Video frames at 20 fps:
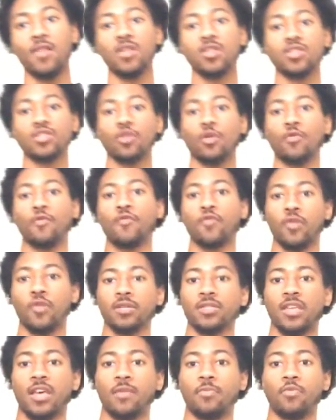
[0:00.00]
So, for
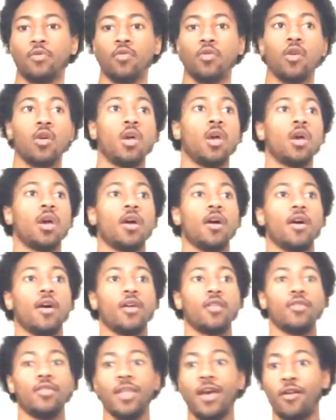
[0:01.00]
example,
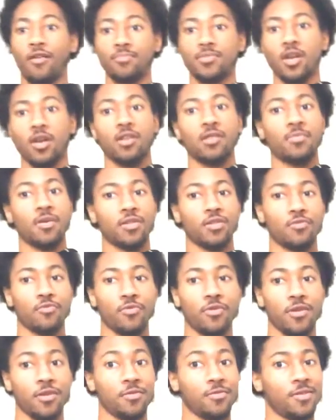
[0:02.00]
now I'm talking about the
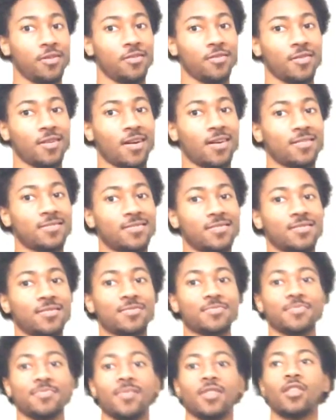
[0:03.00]
real deal conscious.
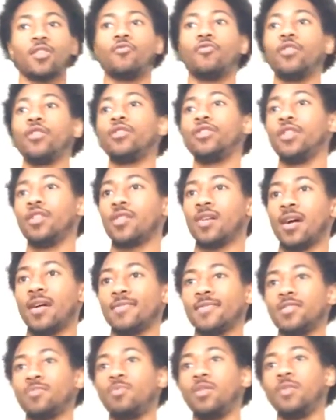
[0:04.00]
Real deal
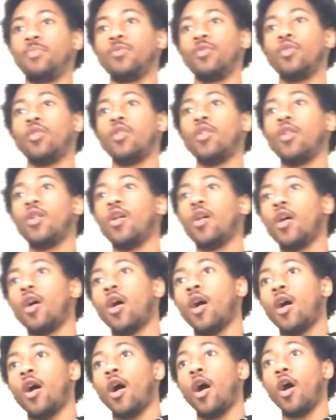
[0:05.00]
conscious people
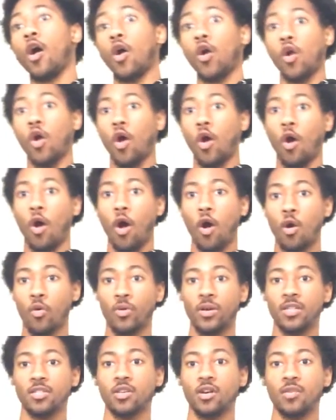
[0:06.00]
are
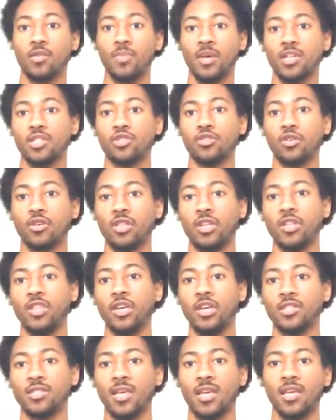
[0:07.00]
always going to make sure that
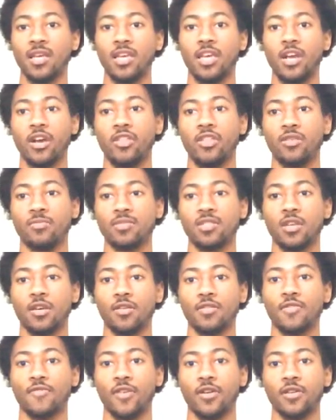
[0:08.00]
they're taking care of
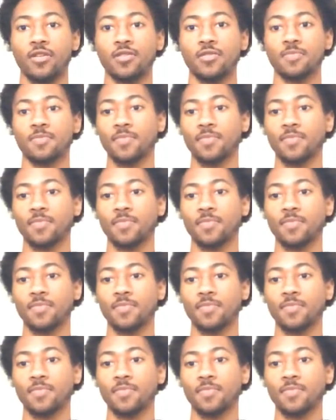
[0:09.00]
themselves first.